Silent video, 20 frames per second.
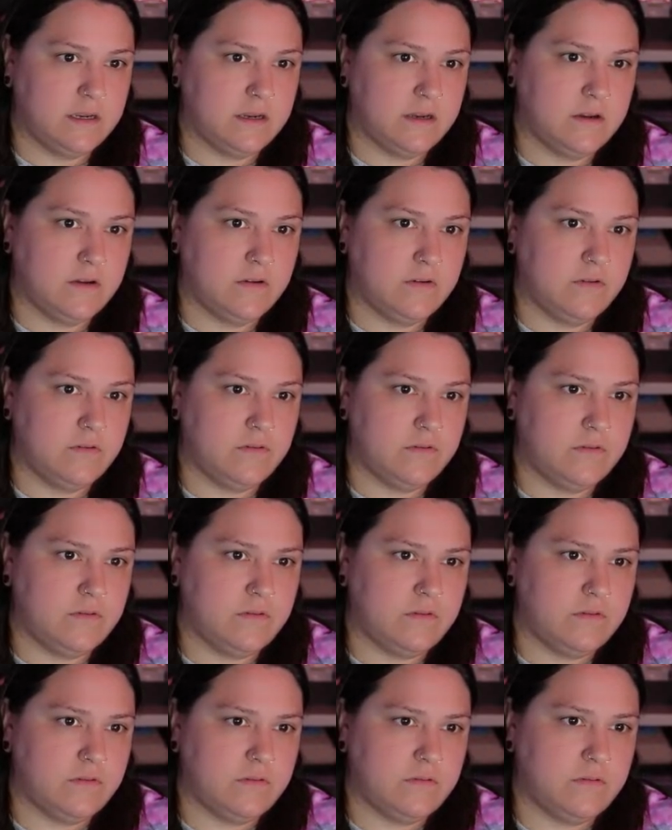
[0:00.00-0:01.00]

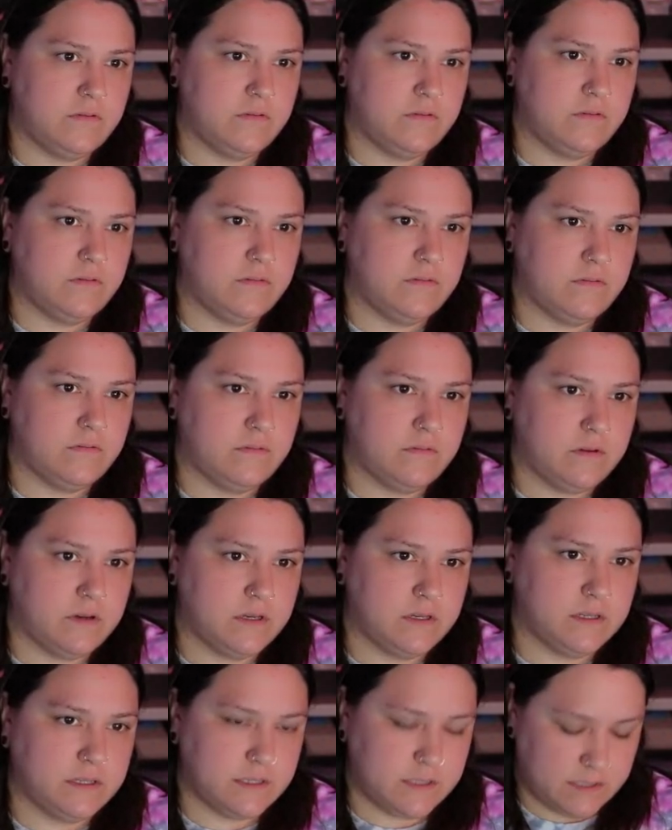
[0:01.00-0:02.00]
Oh,
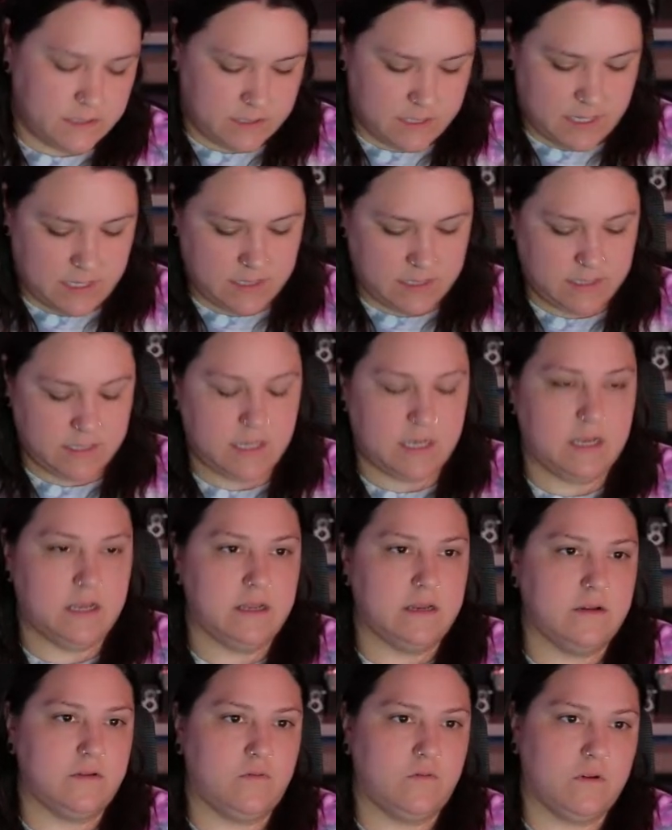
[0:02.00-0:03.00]
that did
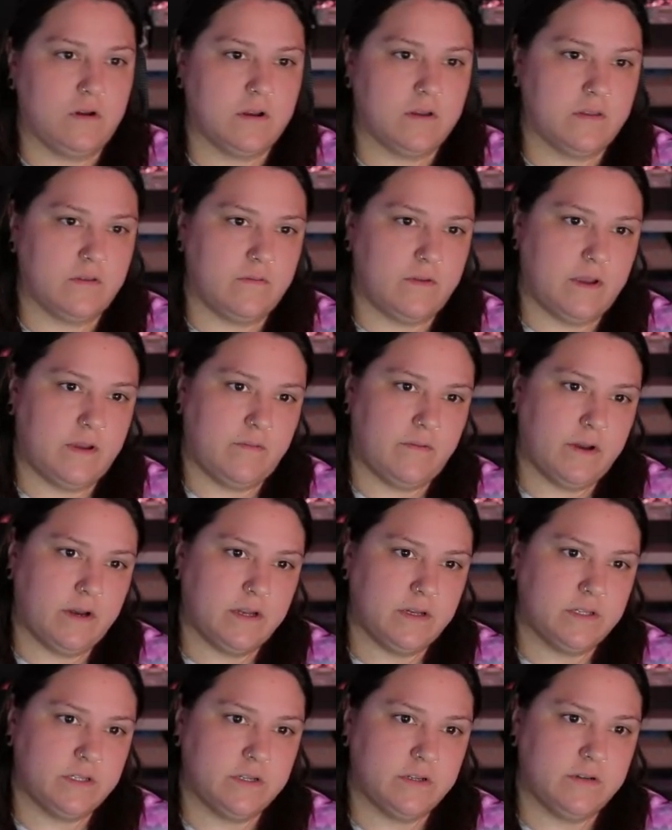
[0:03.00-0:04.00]
not work the way I
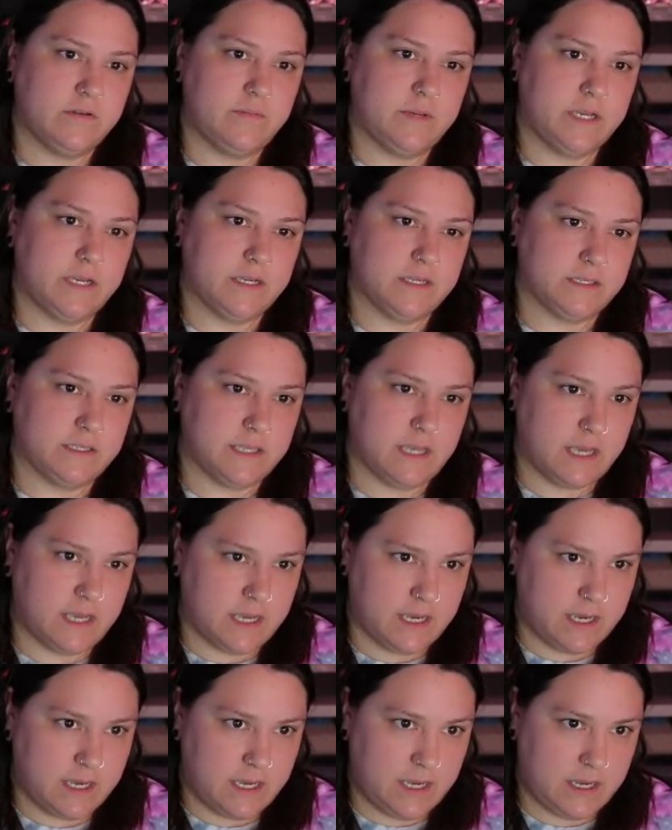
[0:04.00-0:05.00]
wanted to because
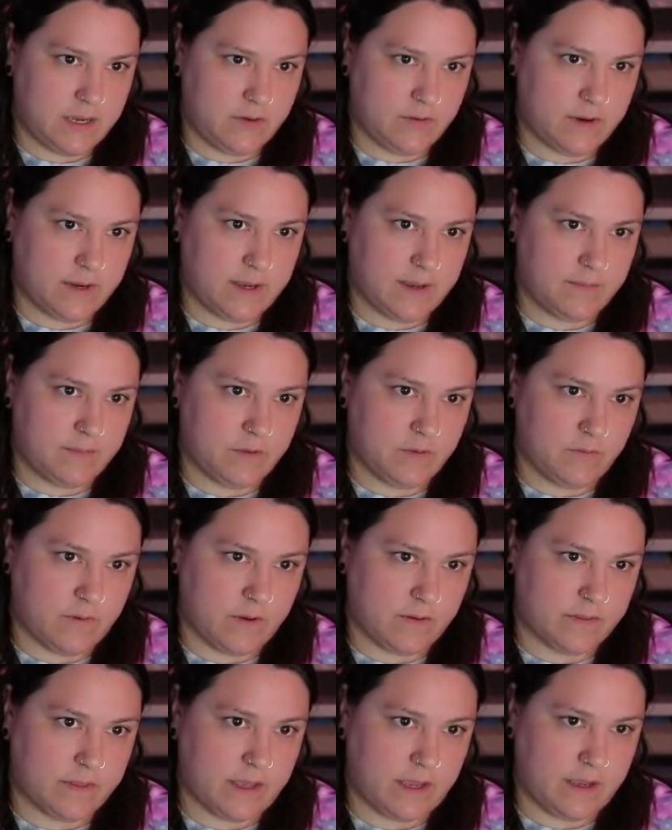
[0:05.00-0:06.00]
I grabbed the
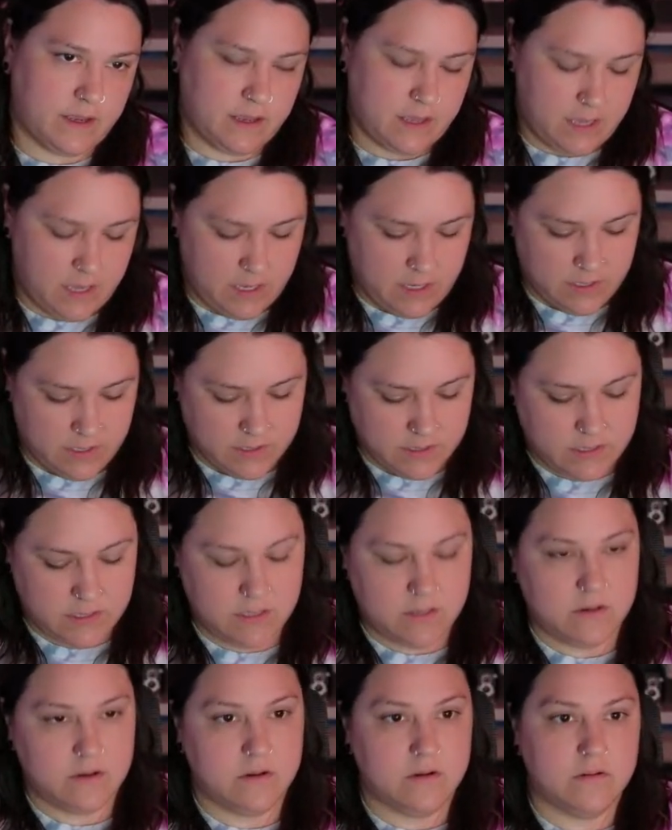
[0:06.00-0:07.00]
wrong thing.
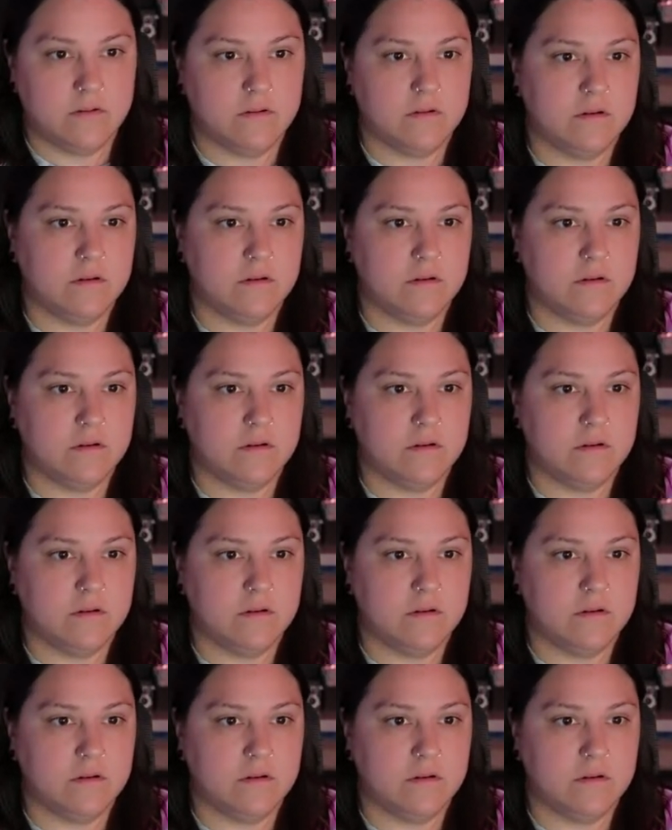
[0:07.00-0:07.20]
So